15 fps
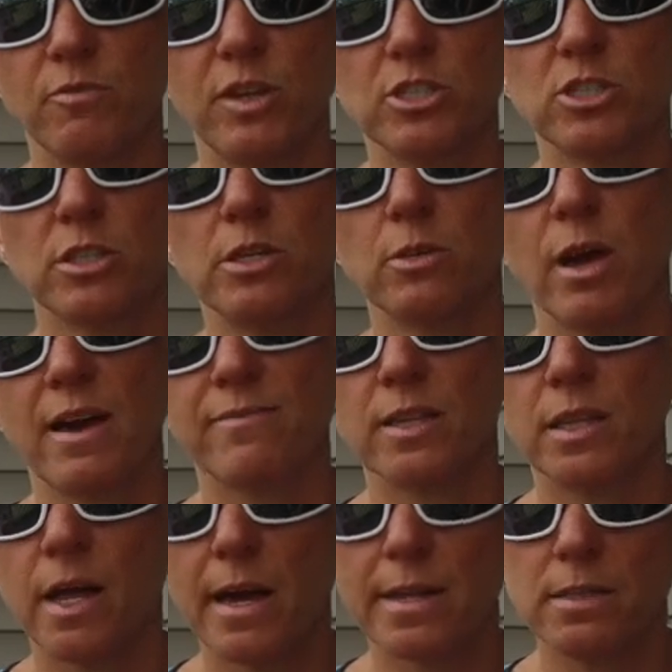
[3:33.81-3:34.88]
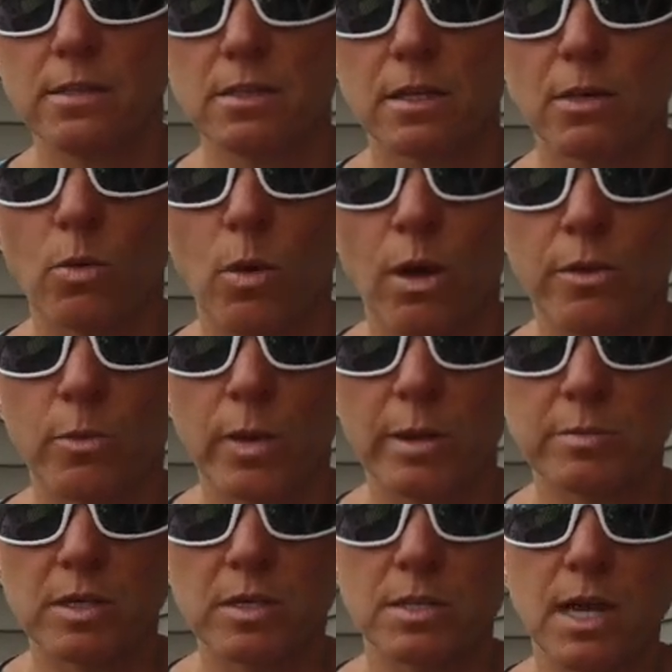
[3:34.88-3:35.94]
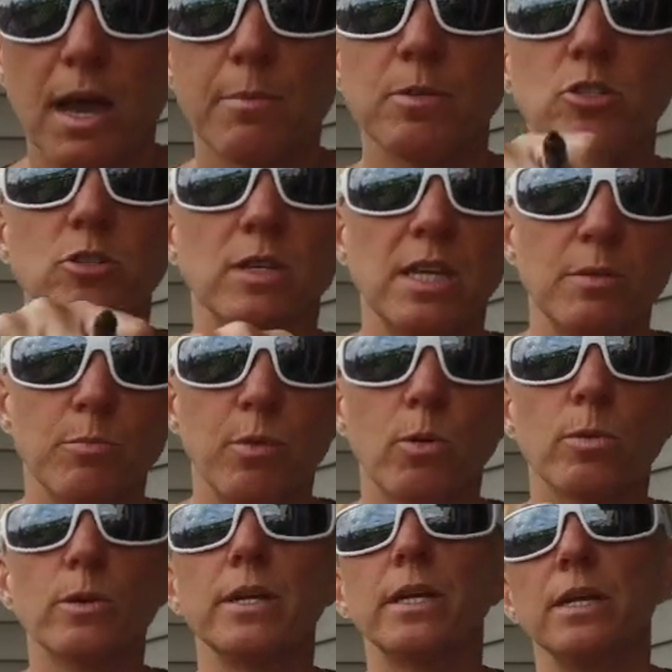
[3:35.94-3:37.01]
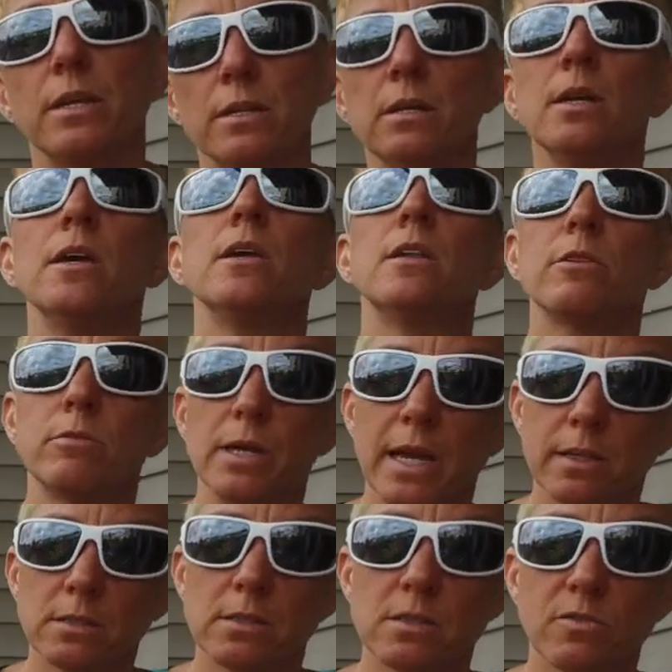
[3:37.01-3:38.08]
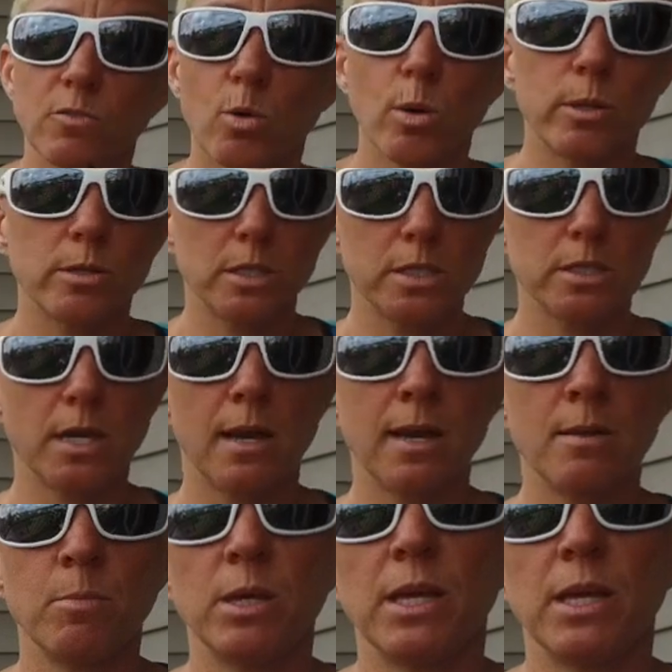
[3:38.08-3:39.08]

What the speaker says: eventually you'll have the lines that go all the way up to the top as you keep pouring in 3 ounces of water at a time.